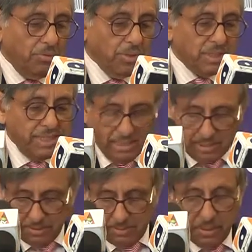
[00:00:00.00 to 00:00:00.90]
was
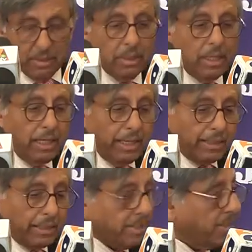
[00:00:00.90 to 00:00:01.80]
sensible
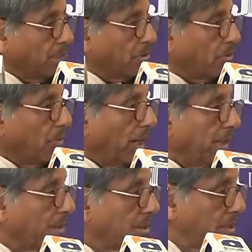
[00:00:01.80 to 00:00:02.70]
in listening to
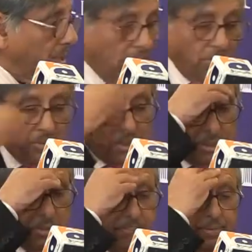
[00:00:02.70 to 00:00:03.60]
wise
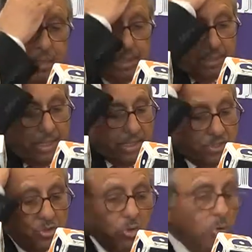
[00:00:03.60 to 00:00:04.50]
circums. There
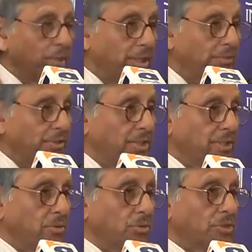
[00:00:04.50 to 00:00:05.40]
is no military
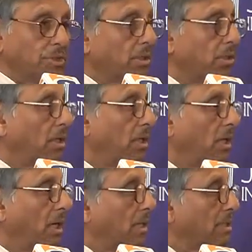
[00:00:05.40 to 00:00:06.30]
solution,
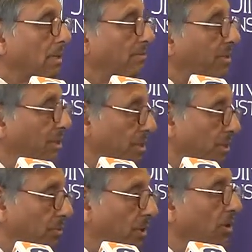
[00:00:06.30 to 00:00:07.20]
and
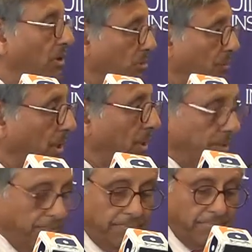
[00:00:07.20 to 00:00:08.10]
subversion will not work.
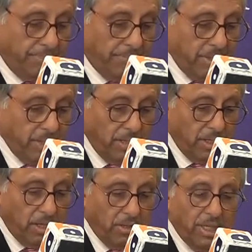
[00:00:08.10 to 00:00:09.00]

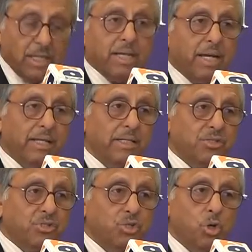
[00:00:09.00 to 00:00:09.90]
On the other hand,
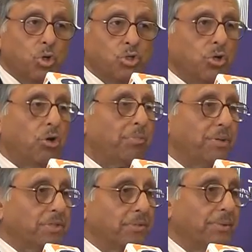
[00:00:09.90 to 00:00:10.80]
is George or
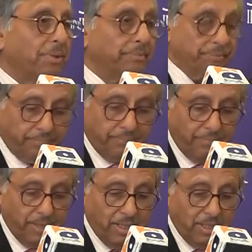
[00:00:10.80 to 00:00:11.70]
possible?
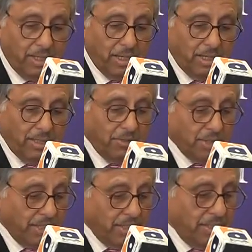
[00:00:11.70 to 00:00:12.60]
The
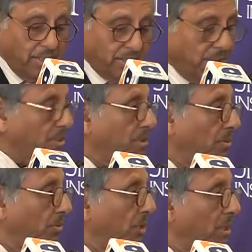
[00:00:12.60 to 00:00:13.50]
United
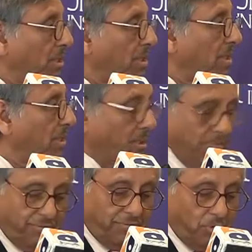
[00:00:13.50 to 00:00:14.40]
Nations, once
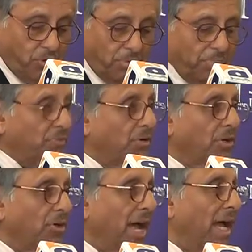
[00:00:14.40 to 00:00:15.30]
the forum
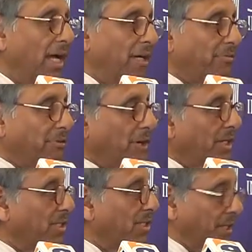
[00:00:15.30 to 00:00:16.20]
for grand
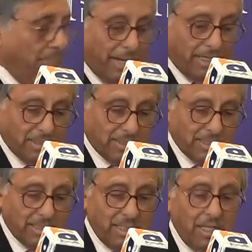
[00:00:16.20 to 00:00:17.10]
forensic
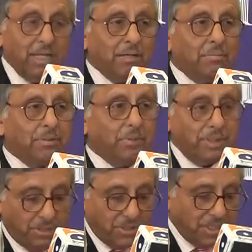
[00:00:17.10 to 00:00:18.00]
battles
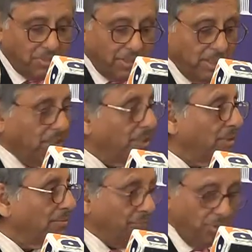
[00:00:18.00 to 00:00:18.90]
between Krishna Menon
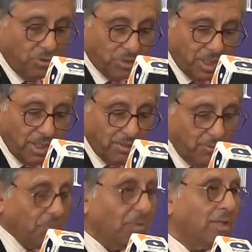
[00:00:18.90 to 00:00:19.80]
and Firoz Khan
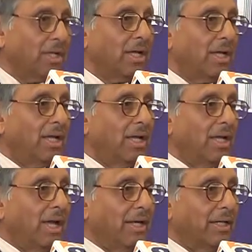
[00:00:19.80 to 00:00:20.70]
Moon,
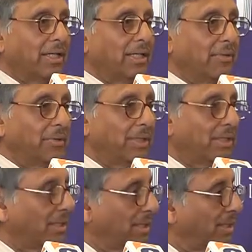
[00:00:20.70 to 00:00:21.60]
and earlier
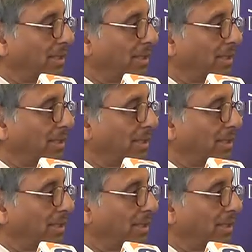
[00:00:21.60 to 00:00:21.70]
with